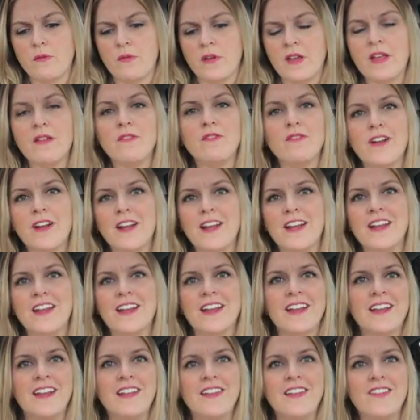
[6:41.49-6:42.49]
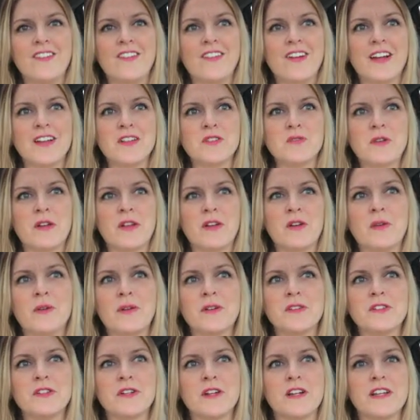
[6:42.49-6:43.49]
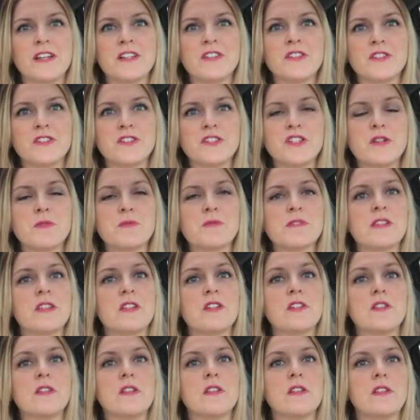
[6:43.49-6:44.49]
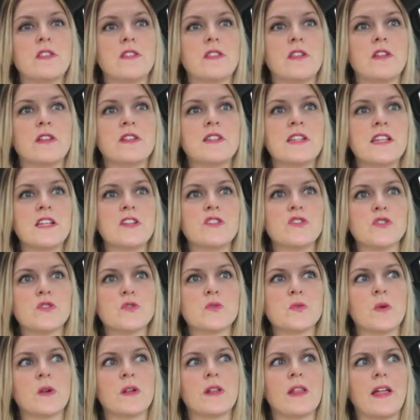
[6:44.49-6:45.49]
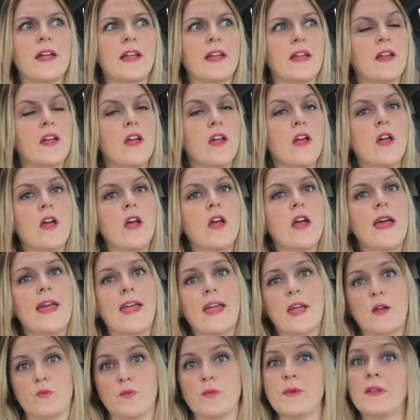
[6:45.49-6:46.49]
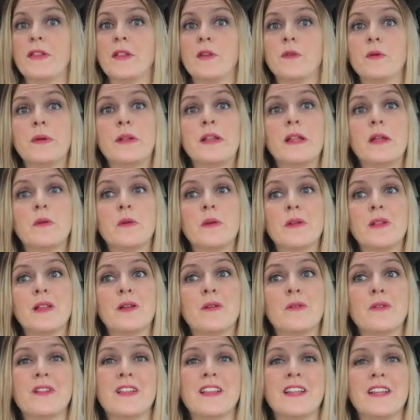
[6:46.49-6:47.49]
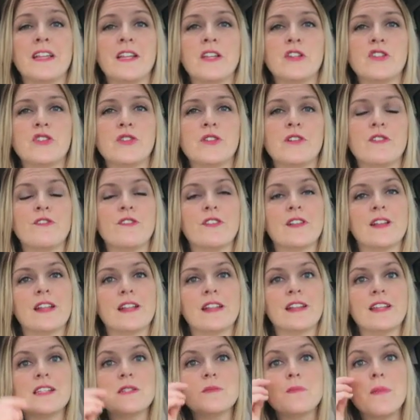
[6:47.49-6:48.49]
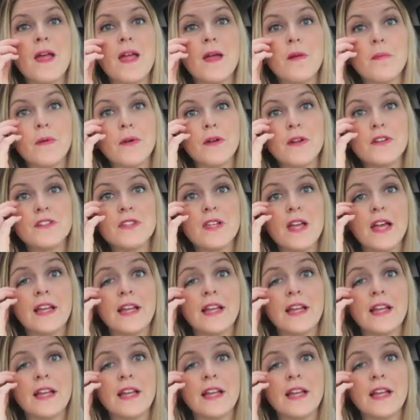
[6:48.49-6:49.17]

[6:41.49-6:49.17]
getting ready to graduate, go on to our internships, the the teachers were like, hey, I really, really, really, really need you to fill out these papers.